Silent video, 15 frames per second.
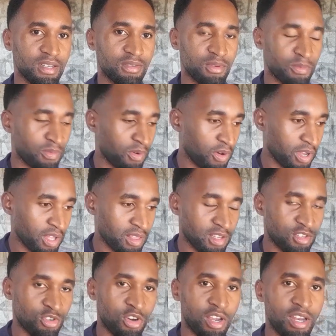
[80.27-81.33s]
We pour in the
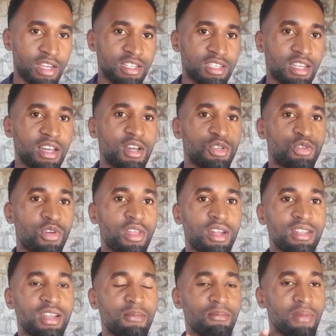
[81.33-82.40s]
toilet so
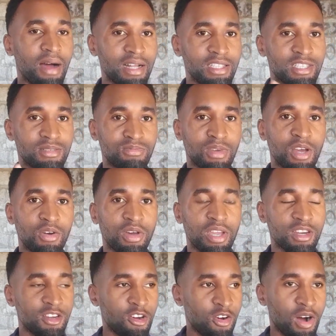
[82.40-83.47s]
that the bad smell
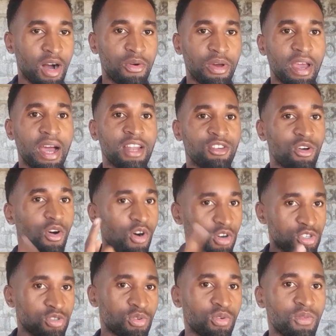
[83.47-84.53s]
can go away, and
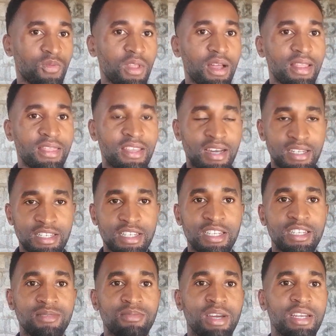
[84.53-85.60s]
also that
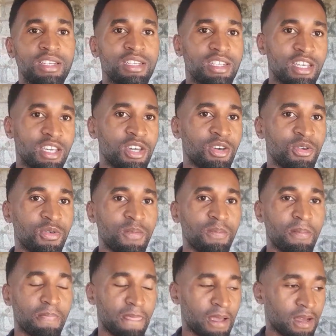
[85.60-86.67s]
it might kill
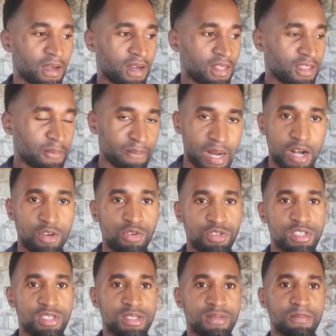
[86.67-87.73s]
the
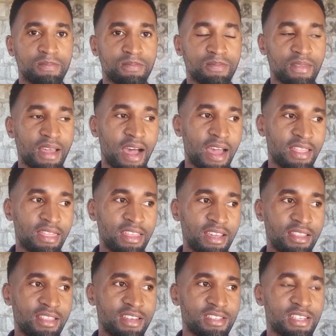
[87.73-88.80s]
maggots. I
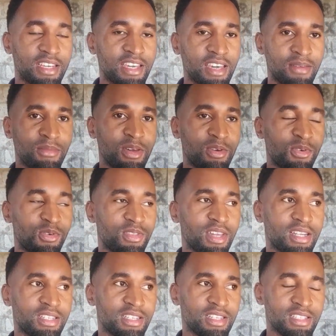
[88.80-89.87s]
think there's a chemical
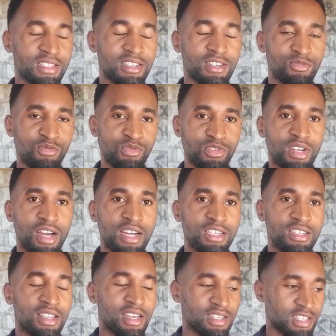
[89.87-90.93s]
that is in wood ash
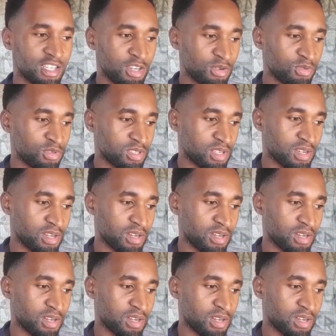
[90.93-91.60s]
that kills